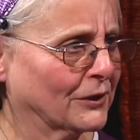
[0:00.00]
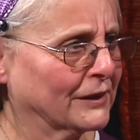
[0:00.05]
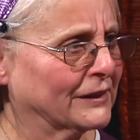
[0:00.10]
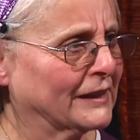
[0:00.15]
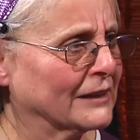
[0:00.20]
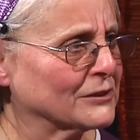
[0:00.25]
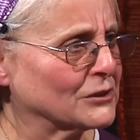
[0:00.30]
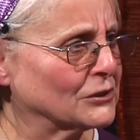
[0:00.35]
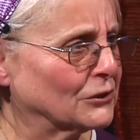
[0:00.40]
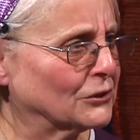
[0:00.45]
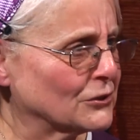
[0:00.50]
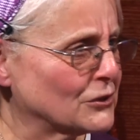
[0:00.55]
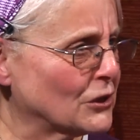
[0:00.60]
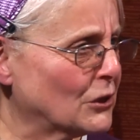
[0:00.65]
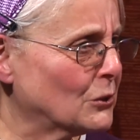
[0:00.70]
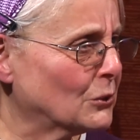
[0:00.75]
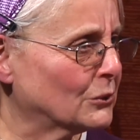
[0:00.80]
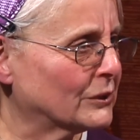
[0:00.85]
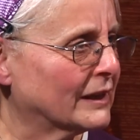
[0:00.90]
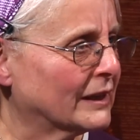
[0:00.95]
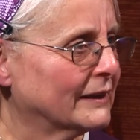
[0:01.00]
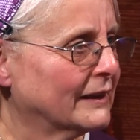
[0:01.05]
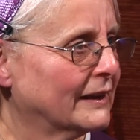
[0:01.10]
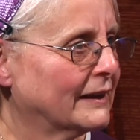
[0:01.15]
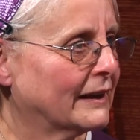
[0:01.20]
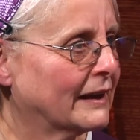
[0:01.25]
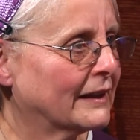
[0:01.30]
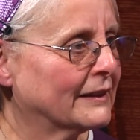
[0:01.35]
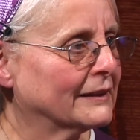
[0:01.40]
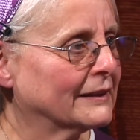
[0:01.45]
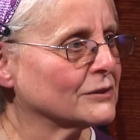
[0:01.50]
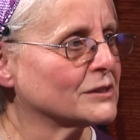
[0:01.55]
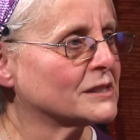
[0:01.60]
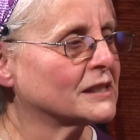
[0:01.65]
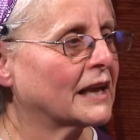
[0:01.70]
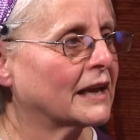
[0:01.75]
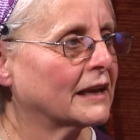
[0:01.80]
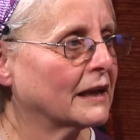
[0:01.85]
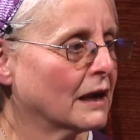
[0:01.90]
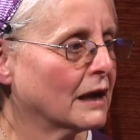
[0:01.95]
3,000 years old, and they'll
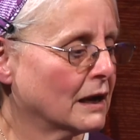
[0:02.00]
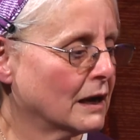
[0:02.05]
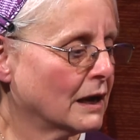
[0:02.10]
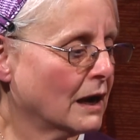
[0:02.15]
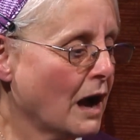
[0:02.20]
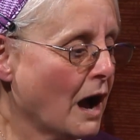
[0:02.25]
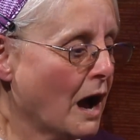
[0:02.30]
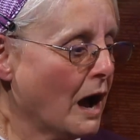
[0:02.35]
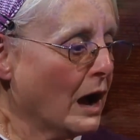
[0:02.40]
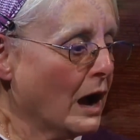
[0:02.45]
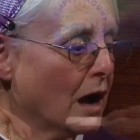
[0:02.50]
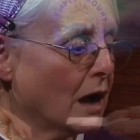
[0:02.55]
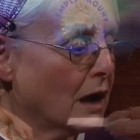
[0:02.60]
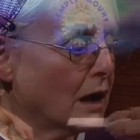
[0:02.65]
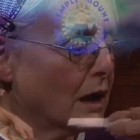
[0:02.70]
say, oh,